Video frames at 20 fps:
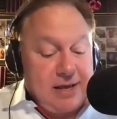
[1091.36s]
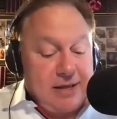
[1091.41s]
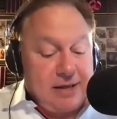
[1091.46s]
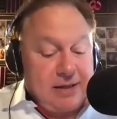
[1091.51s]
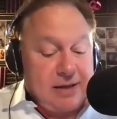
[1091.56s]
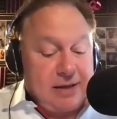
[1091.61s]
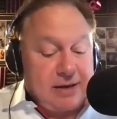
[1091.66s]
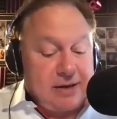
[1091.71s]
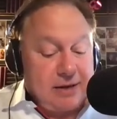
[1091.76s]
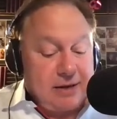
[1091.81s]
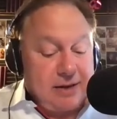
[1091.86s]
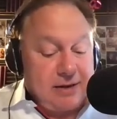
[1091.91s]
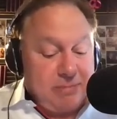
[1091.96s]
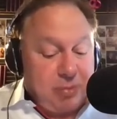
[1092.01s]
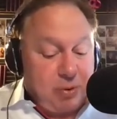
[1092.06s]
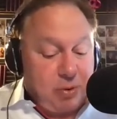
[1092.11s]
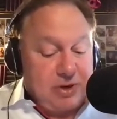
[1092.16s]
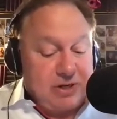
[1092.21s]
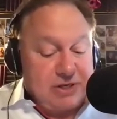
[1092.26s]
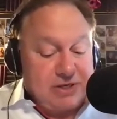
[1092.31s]
that the
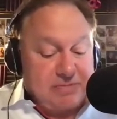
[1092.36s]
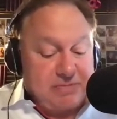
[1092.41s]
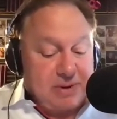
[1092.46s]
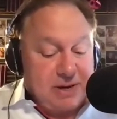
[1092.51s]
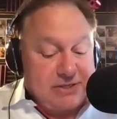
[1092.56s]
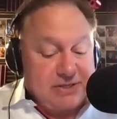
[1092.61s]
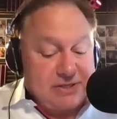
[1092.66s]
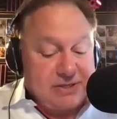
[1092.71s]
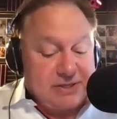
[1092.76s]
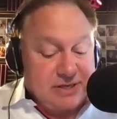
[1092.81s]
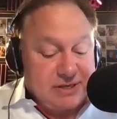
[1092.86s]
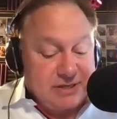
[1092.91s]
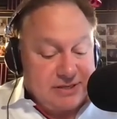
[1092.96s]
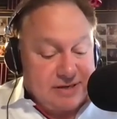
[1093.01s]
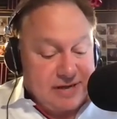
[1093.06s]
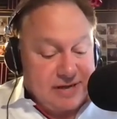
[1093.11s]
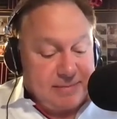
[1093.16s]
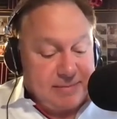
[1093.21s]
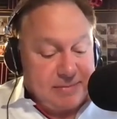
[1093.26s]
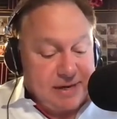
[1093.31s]
imported spices
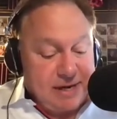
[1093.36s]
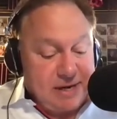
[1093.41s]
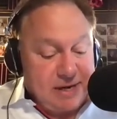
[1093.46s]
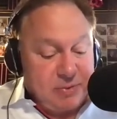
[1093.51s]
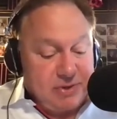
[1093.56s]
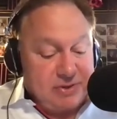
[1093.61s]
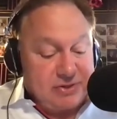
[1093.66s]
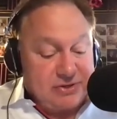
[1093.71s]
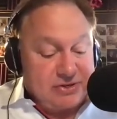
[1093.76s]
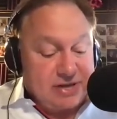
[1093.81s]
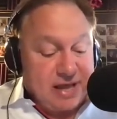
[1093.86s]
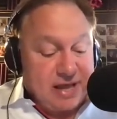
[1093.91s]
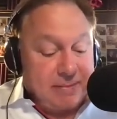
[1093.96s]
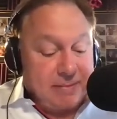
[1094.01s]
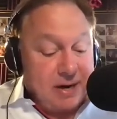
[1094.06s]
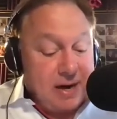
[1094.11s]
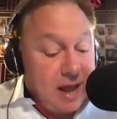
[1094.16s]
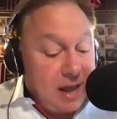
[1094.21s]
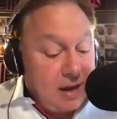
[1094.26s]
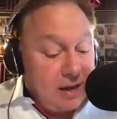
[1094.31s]
contaminated with
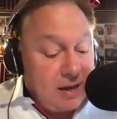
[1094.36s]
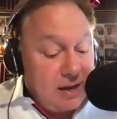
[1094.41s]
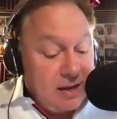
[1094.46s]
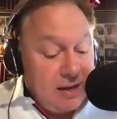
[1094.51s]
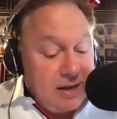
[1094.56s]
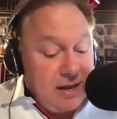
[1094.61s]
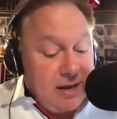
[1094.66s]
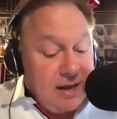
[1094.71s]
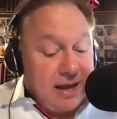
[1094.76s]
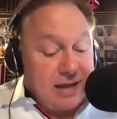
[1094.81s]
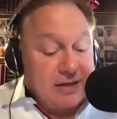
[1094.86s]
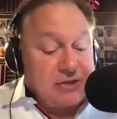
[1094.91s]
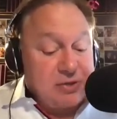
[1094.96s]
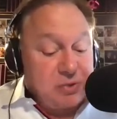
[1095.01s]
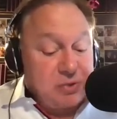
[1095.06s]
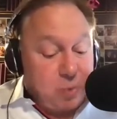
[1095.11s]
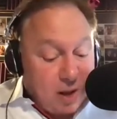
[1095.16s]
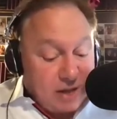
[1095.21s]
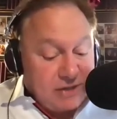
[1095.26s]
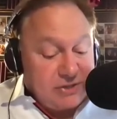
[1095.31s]
salmonella at
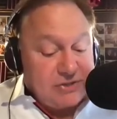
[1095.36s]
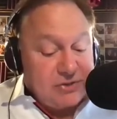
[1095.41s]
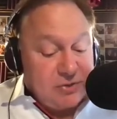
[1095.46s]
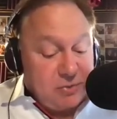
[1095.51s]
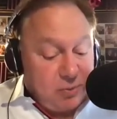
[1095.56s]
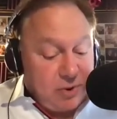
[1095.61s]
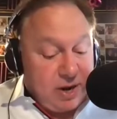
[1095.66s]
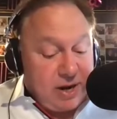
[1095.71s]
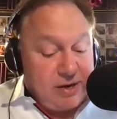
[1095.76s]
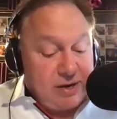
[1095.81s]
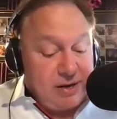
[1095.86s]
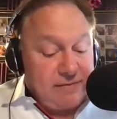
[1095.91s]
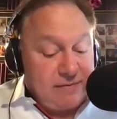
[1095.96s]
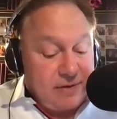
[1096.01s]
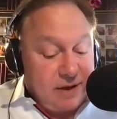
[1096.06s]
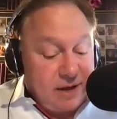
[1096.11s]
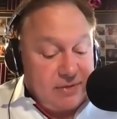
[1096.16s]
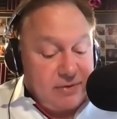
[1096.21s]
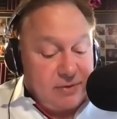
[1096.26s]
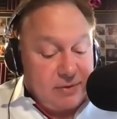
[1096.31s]
twice the rate of
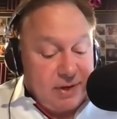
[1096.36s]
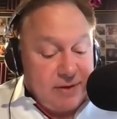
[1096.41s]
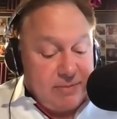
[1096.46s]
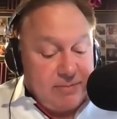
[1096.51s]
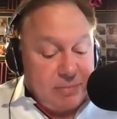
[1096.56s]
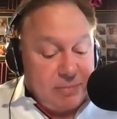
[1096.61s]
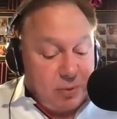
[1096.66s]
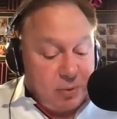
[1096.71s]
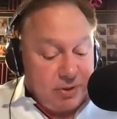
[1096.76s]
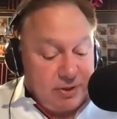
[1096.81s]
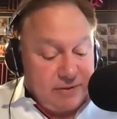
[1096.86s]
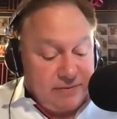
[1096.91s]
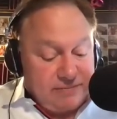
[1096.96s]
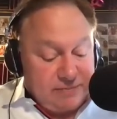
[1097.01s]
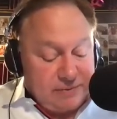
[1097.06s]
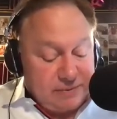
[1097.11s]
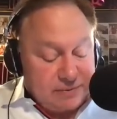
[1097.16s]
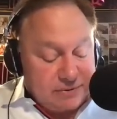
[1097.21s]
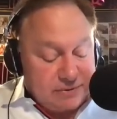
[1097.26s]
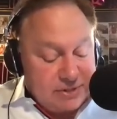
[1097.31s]
other imported
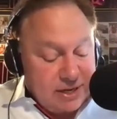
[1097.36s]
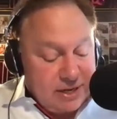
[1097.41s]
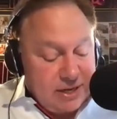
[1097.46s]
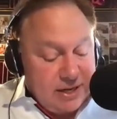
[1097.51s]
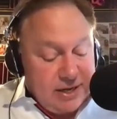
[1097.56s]
foods.